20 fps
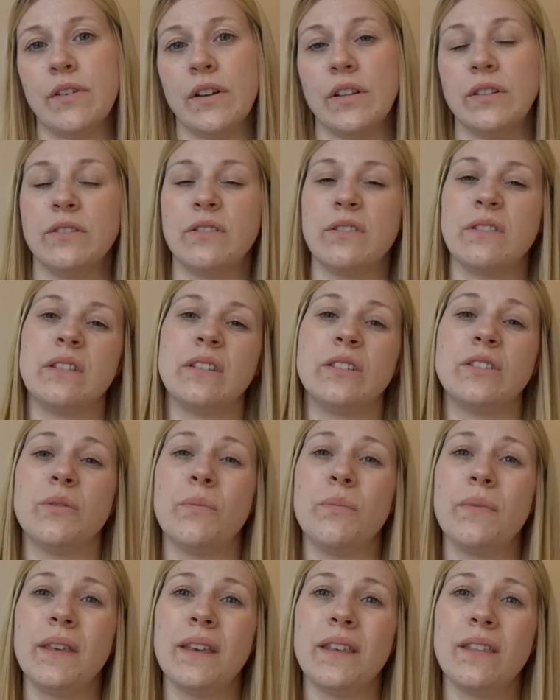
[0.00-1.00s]
and there's
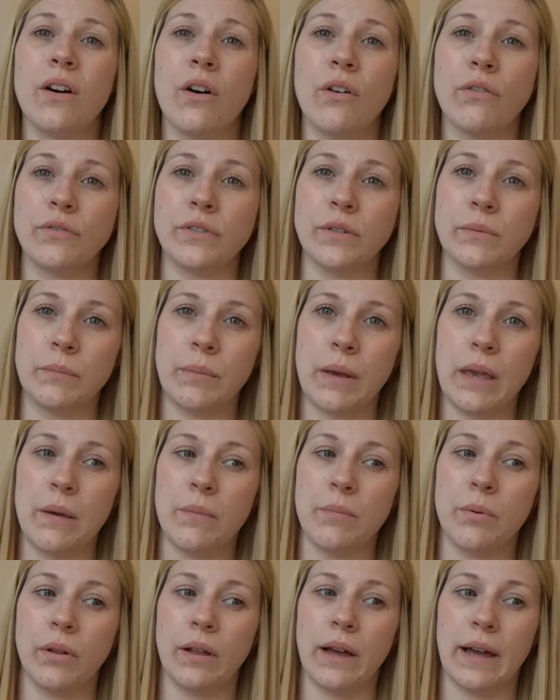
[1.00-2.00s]
something that often
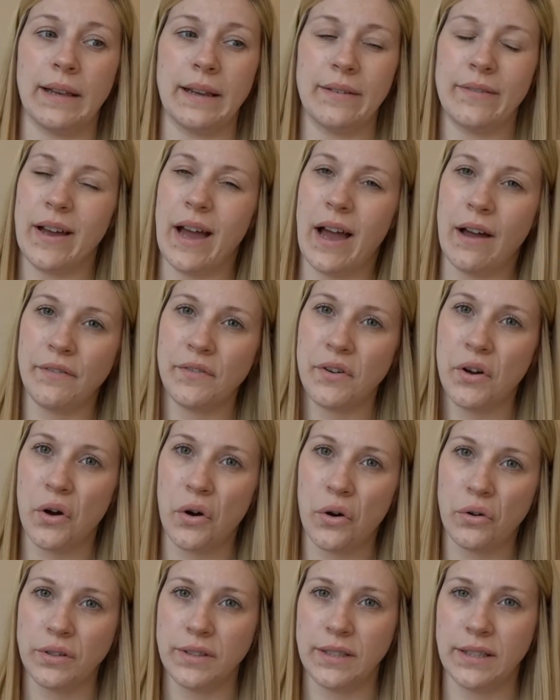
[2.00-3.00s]
people kind of have
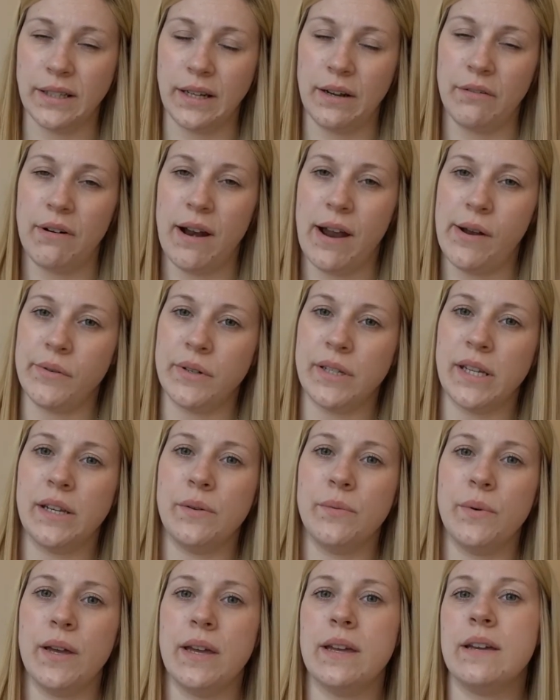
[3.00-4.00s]
hoarding around
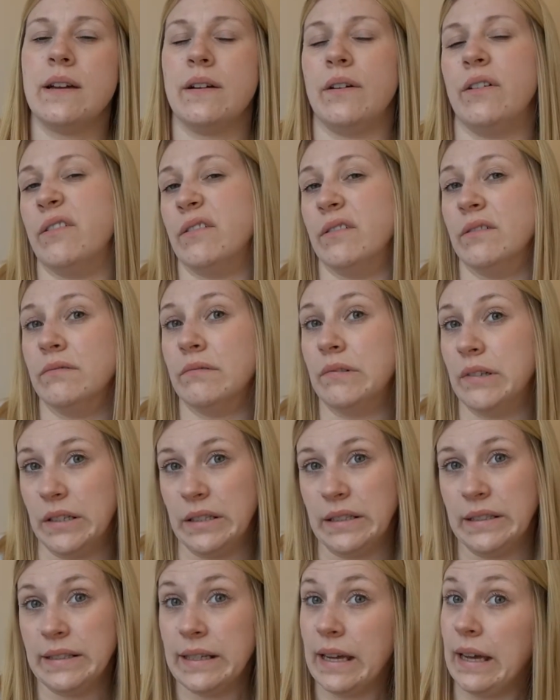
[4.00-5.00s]
anyway, or at
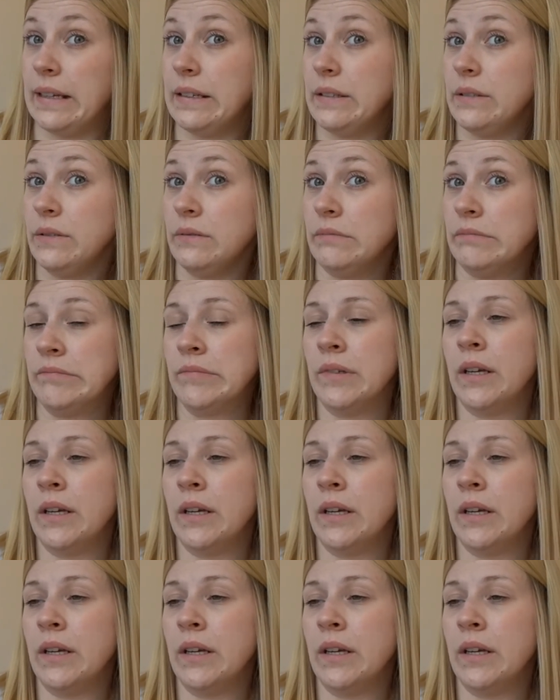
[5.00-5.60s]
least I do.